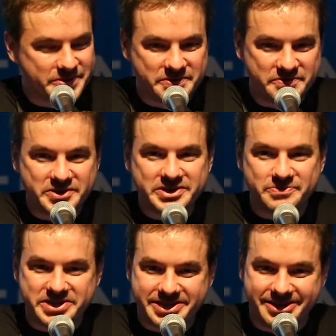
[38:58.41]
when we first
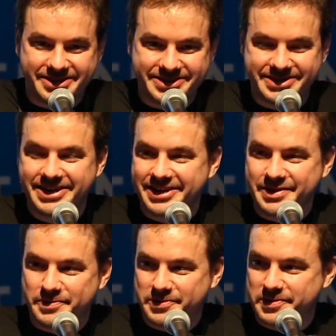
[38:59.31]
went to launch
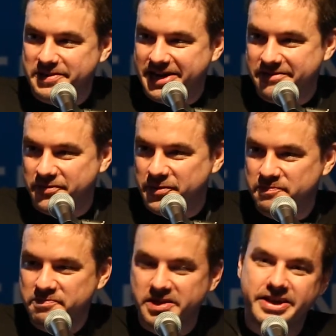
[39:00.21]
the mobile platform,